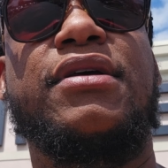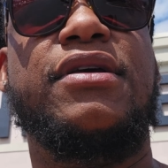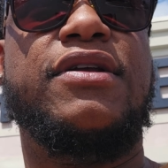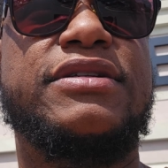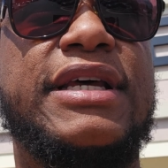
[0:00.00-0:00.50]

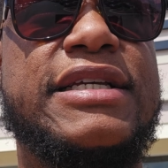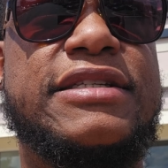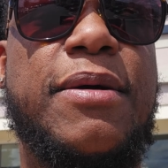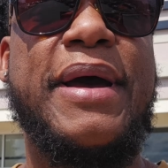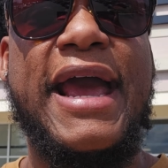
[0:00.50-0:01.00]
you know what I'm saying?
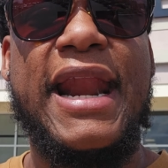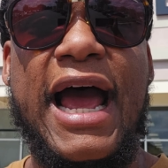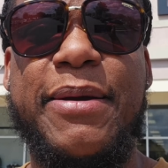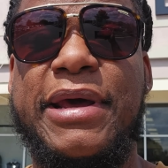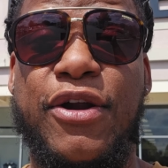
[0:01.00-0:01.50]
Some had
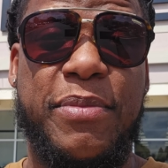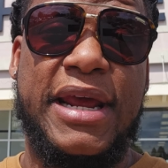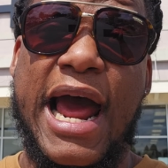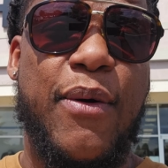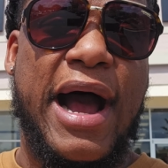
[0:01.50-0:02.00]
hype. That don't
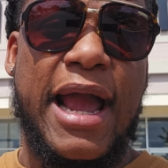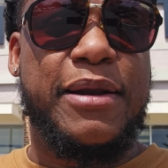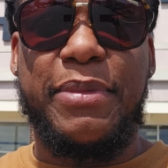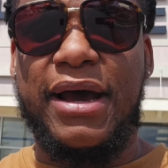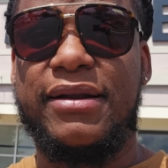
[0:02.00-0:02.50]
mean I was
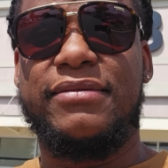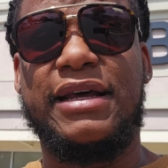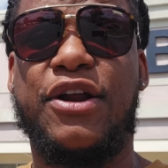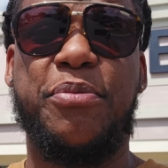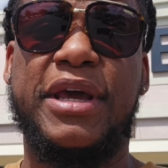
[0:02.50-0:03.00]
hyped about it.
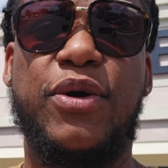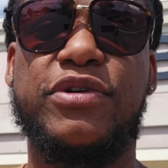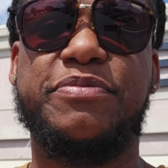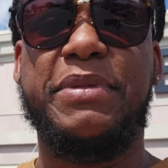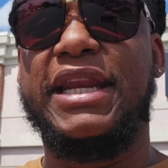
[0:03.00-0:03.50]
That don't mean it
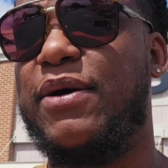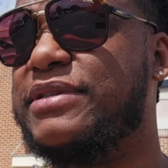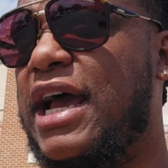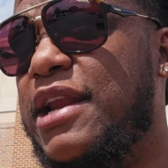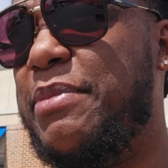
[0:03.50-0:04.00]
was me that
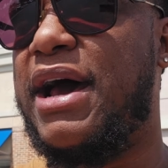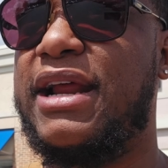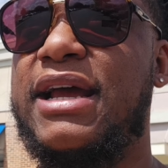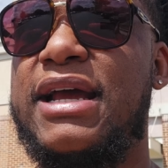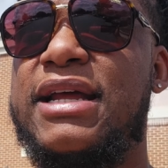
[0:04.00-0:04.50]
was hyped about
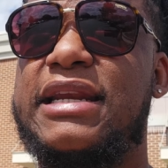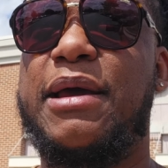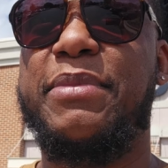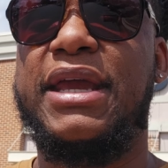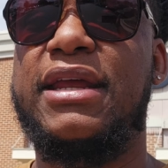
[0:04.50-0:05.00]
it.
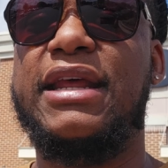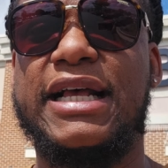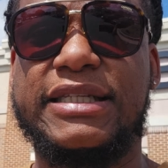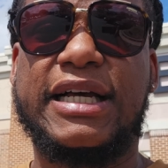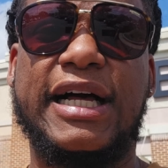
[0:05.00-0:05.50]
That mean
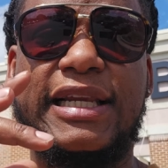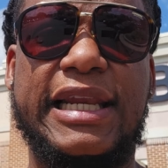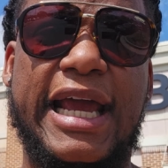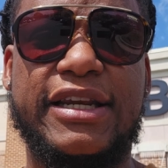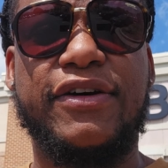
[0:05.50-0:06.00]
as a
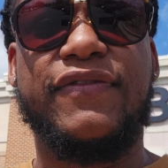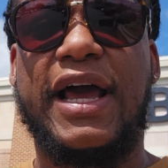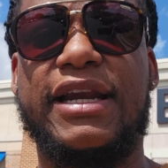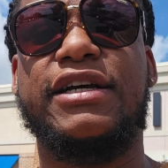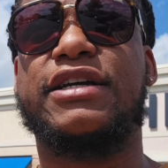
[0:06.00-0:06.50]
collective,
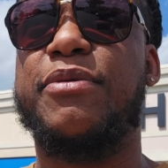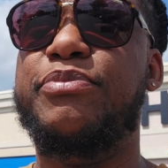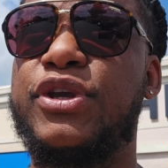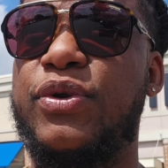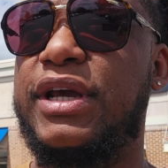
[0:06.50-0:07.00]
like the
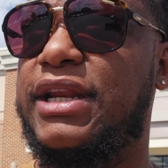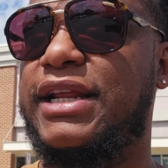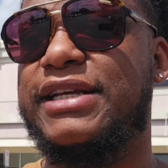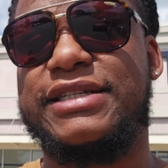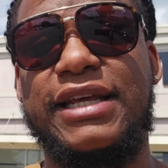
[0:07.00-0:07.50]

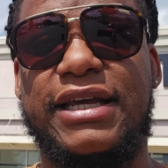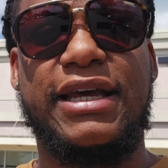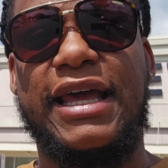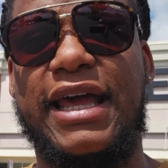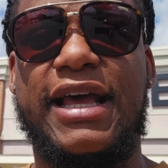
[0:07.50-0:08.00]
community, the
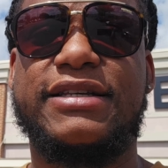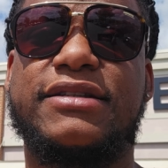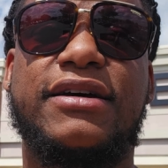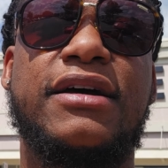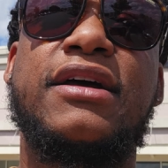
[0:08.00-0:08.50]
sneakerheads,
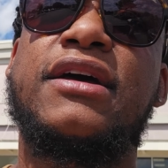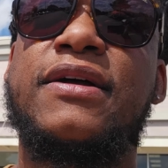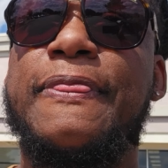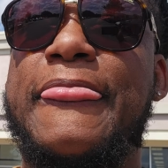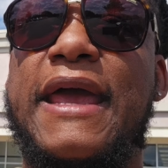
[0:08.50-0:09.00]
the
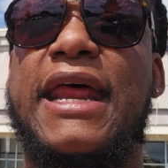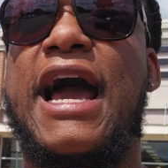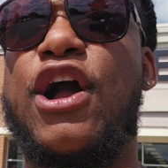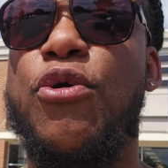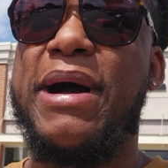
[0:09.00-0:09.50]
and
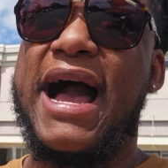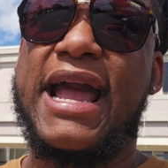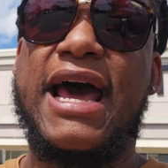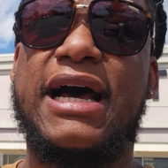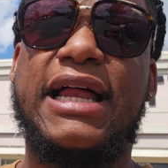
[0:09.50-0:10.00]
I go by
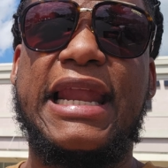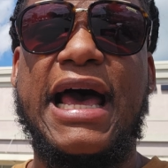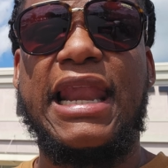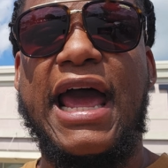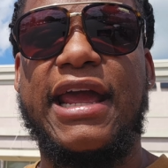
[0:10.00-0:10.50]
kind of a
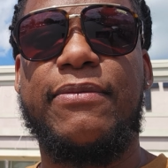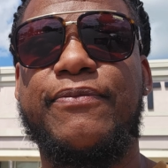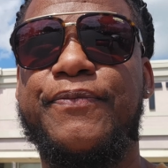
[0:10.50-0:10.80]
lot like